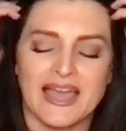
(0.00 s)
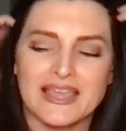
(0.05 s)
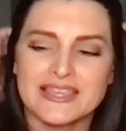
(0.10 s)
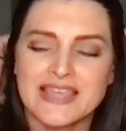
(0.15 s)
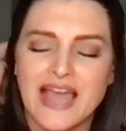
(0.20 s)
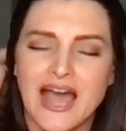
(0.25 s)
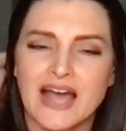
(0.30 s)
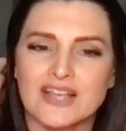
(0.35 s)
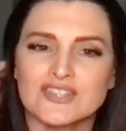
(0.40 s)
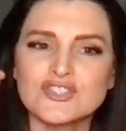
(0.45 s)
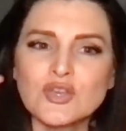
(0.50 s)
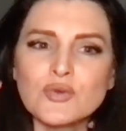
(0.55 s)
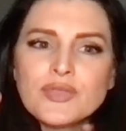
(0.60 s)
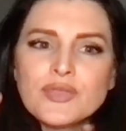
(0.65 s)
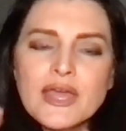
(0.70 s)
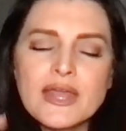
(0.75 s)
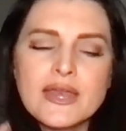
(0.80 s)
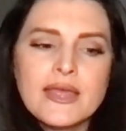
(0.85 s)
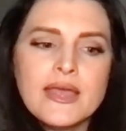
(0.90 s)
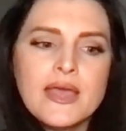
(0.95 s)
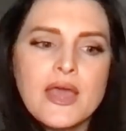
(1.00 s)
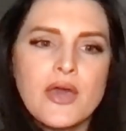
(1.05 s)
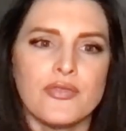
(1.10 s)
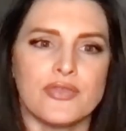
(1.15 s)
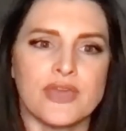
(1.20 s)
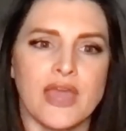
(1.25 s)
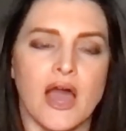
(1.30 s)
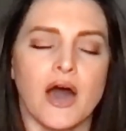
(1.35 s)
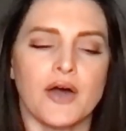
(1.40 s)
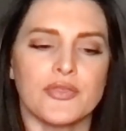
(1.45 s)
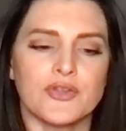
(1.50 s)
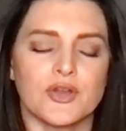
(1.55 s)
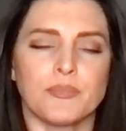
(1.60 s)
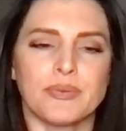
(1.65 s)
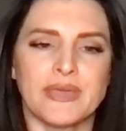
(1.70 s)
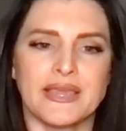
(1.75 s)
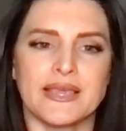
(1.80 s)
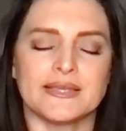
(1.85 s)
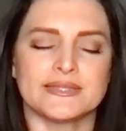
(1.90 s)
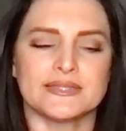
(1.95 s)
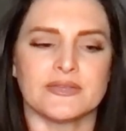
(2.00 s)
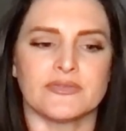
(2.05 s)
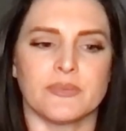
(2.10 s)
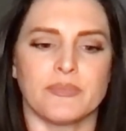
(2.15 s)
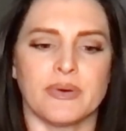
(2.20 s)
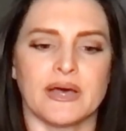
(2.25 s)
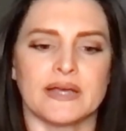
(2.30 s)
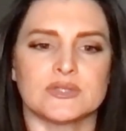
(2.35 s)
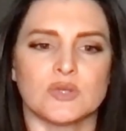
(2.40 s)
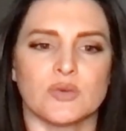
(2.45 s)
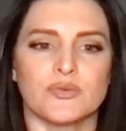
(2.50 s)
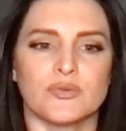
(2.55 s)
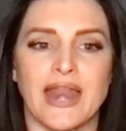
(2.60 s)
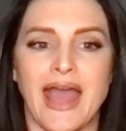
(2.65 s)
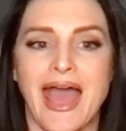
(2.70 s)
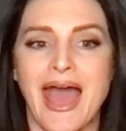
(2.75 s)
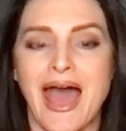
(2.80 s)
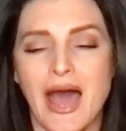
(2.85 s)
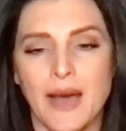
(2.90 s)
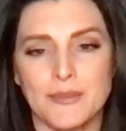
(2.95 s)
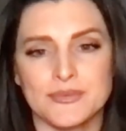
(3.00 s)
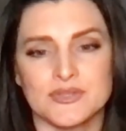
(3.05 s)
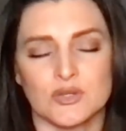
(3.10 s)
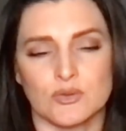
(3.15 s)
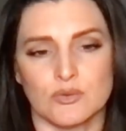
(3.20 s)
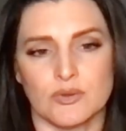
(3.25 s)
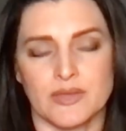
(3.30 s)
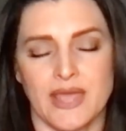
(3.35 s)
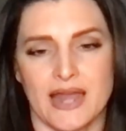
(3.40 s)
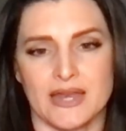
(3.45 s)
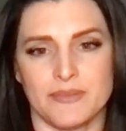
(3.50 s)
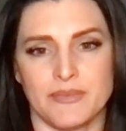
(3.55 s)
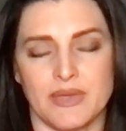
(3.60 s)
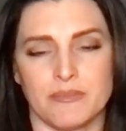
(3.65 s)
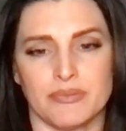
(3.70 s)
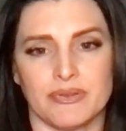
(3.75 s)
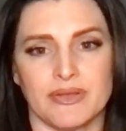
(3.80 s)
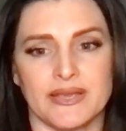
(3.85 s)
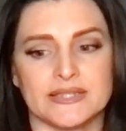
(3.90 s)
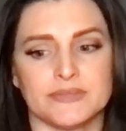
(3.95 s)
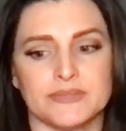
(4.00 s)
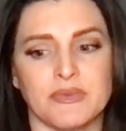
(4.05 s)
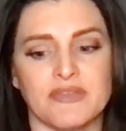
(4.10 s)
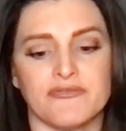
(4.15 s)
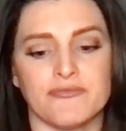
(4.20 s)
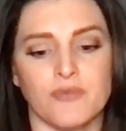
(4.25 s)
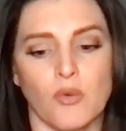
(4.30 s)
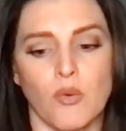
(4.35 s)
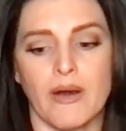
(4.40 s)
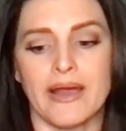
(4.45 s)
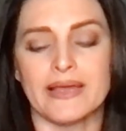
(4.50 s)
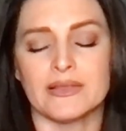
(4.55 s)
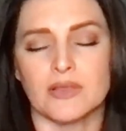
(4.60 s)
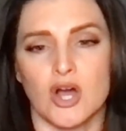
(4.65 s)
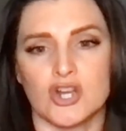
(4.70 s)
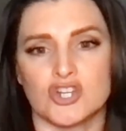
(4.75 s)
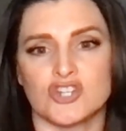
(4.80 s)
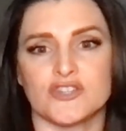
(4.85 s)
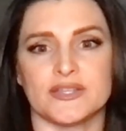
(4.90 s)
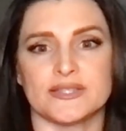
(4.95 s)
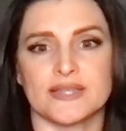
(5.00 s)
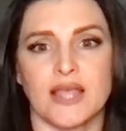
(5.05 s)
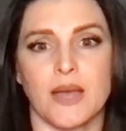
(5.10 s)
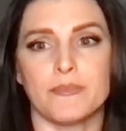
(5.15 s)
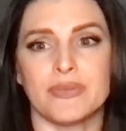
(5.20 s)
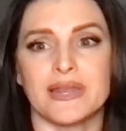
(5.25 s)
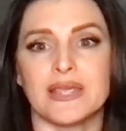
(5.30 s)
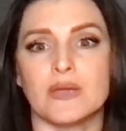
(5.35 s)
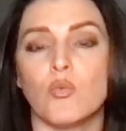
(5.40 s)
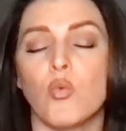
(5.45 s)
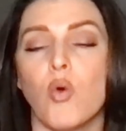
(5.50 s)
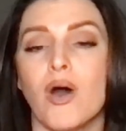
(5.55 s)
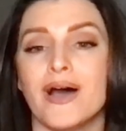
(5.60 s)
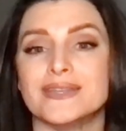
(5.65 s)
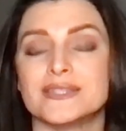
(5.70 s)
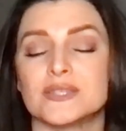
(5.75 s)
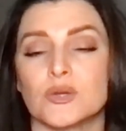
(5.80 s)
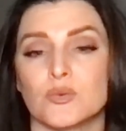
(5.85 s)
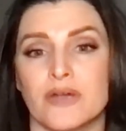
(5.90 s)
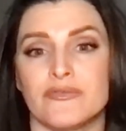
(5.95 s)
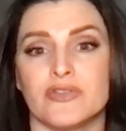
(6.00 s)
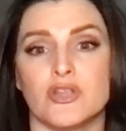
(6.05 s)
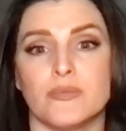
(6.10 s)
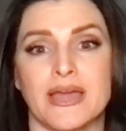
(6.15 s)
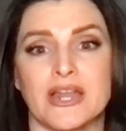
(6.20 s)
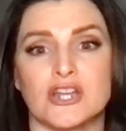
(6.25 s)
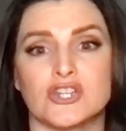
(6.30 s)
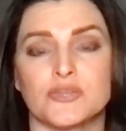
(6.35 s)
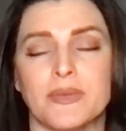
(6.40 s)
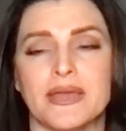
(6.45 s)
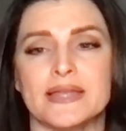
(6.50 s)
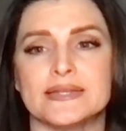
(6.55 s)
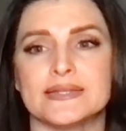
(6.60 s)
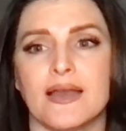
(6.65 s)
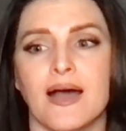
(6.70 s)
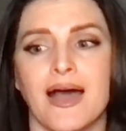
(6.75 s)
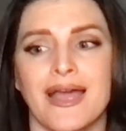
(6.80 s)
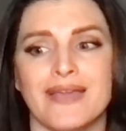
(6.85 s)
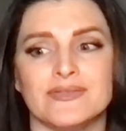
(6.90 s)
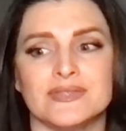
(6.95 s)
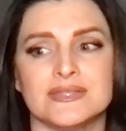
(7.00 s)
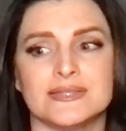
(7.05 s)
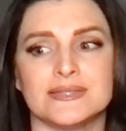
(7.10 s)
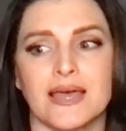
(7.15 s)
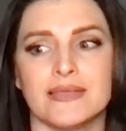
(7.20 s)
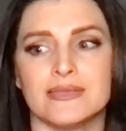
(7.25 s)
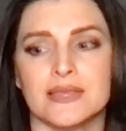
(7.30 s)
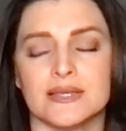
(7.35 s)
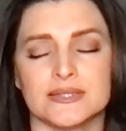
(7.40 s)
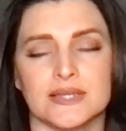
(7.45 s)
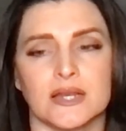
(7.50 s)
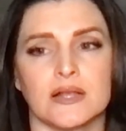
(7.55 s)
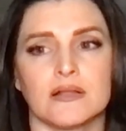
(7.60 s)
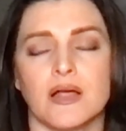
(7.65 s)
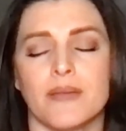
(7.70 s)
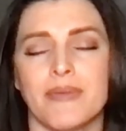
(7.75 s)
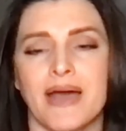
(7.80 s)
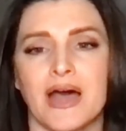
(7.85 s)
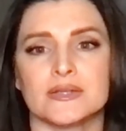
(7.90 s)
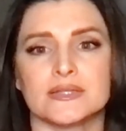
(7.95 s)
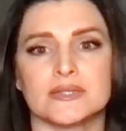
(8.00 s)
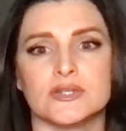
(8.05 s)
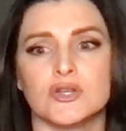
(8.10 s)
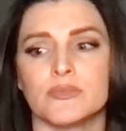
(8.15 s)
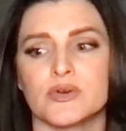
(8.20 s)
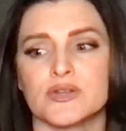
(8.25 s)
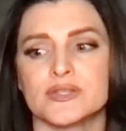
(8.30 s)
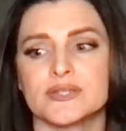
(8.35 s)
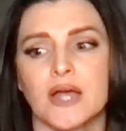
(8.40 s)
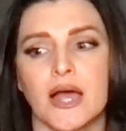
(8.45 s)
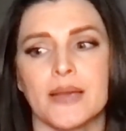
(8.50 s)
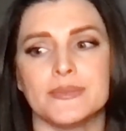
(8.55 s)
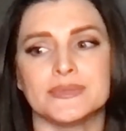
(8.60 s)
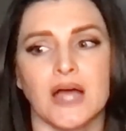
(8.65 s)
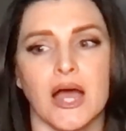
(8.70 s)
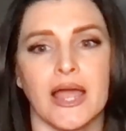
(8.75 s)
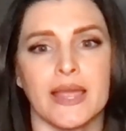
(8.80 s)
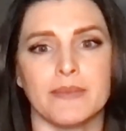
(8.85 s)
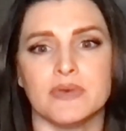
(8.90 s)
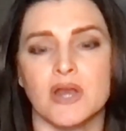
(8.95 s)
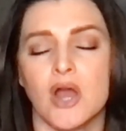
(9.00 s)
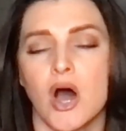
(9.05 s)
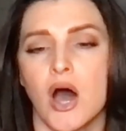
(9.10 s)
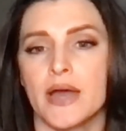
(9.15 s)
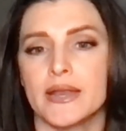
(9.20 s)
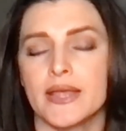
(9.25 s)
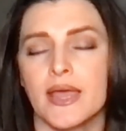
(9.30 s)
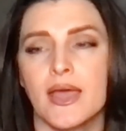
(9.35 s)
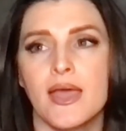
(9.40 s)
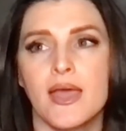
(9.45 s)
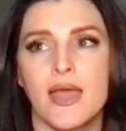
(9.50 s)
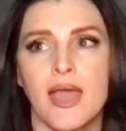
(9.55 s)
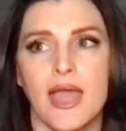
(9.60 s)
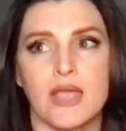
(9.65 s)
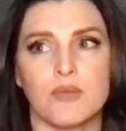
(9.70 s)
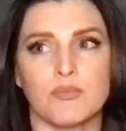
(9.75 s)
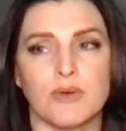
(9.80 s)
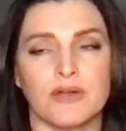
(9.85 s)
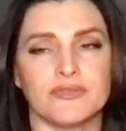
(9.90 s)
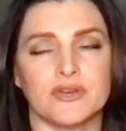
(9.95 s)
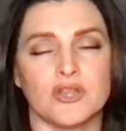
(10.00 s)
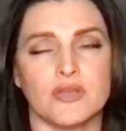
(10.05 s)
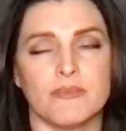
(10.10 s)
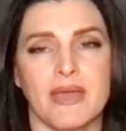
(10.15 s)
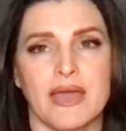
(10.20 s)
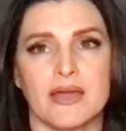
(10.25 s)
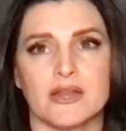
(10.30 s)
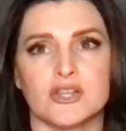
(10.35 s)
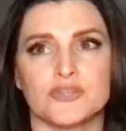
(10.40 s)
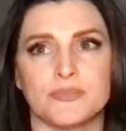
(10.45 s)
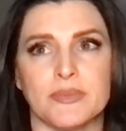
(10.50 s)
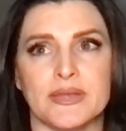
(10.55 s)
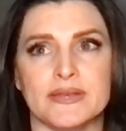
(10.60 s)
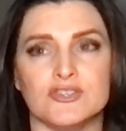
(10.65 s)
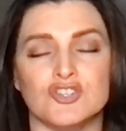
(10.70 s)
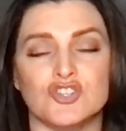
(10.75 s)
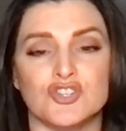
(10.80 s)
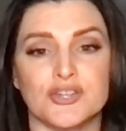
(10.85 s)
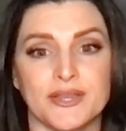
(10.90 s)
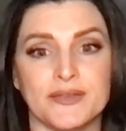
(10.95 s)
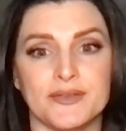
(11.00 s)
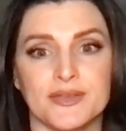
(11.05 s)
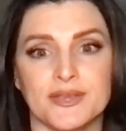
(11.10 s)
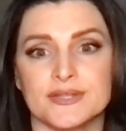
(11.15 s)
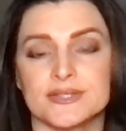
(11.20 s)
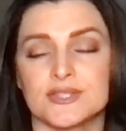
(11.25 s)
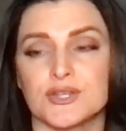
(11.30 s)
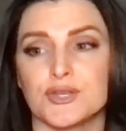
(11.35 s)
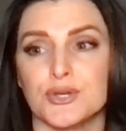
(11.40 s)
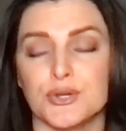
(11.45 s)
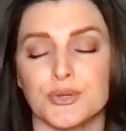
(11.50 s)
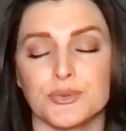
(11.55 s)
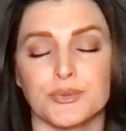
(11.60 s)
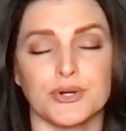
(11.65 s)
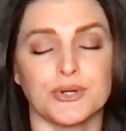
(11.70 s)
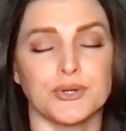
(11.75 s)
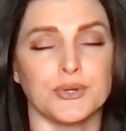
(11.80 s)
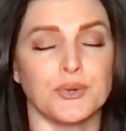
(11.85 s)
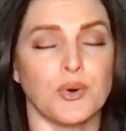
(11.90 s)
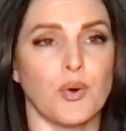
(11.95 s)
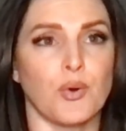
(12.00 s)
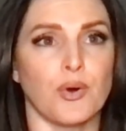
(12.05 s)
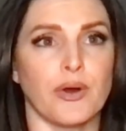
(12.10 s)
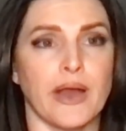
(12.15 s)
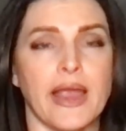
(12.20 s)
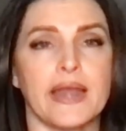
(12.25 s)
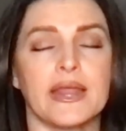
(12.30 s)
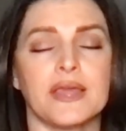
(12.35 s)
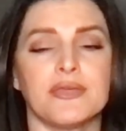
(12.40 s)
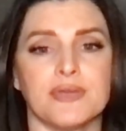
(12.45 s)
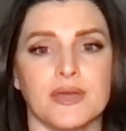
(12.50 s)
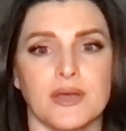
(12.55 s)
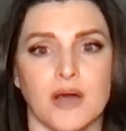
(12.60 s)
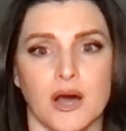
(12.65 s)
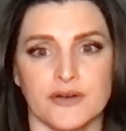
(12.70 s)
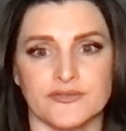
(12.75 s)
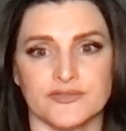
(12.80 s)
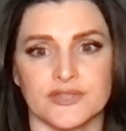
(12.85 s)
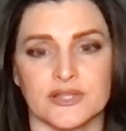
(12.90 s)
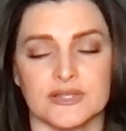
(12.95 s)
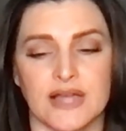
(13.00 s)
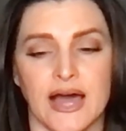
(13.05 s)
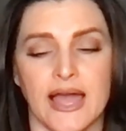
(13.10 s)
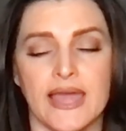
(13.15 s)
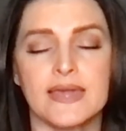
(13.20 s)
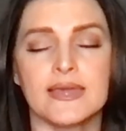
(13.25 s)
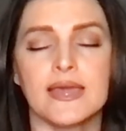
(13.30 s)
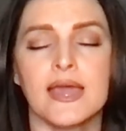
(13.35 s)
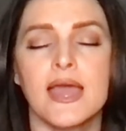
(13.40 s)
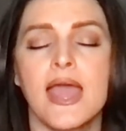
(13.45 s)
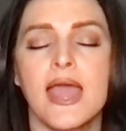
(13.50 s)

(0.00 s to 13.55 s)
Yeah. So then the other piece of the puzzle that absolutely had to be in place before I launched this company was revenue management. And I've said this in Clubhouse numerous times. I am not a revenue management genius, guru, or anything of the like.